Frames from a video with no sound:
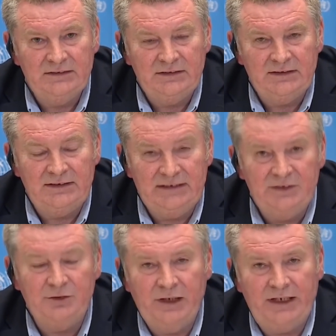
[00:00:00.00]
uh,
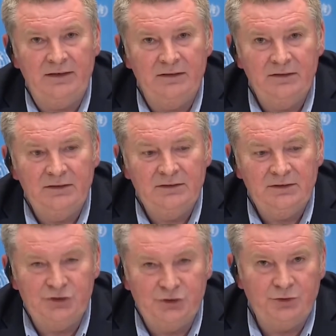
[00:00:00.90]
lead the way
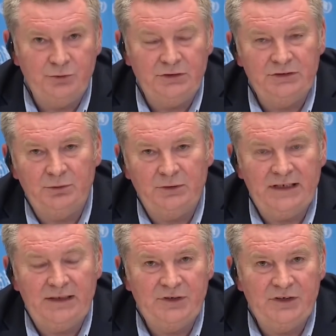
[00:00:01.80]
and show the world what
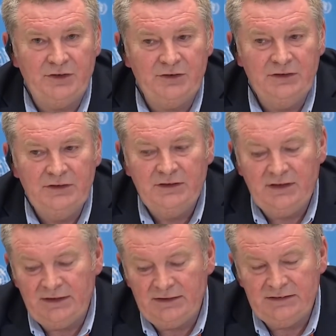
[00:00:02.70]
can be done
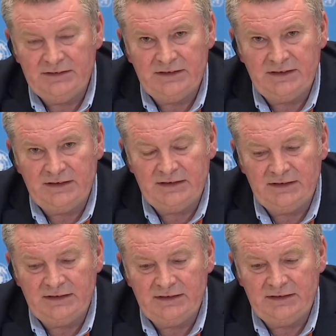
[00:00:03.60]
and,
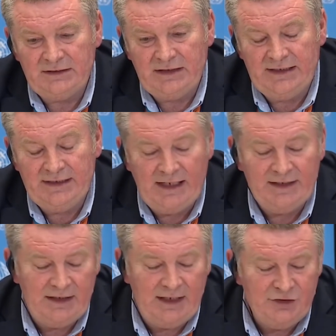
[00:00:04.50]
uh, and,
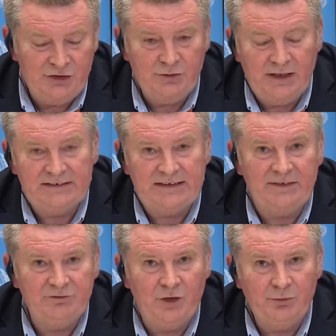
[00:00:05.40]
and, and do as they
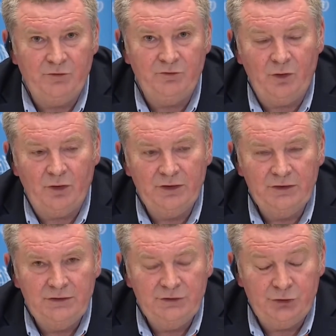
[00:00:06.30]
have done before.
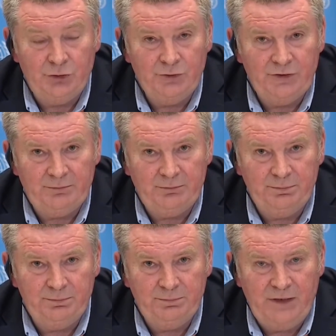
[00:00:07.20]
Show that
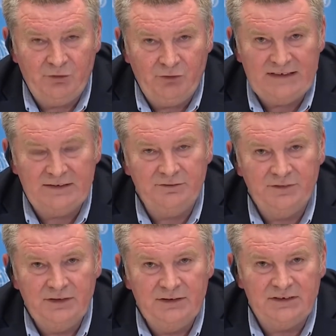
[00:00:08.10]
aggressive,
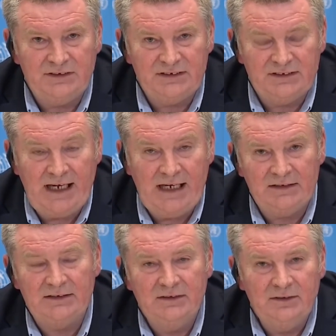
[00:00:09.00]

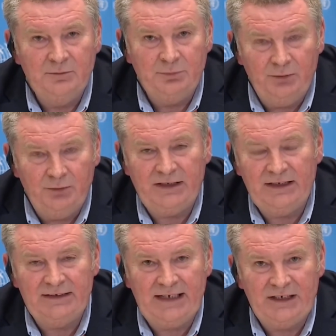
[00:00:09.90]
sustained public
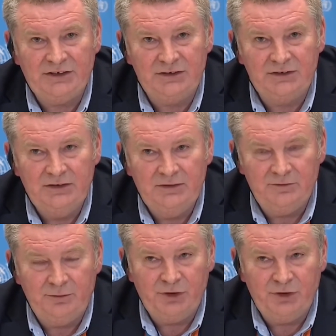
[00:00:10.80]
health action from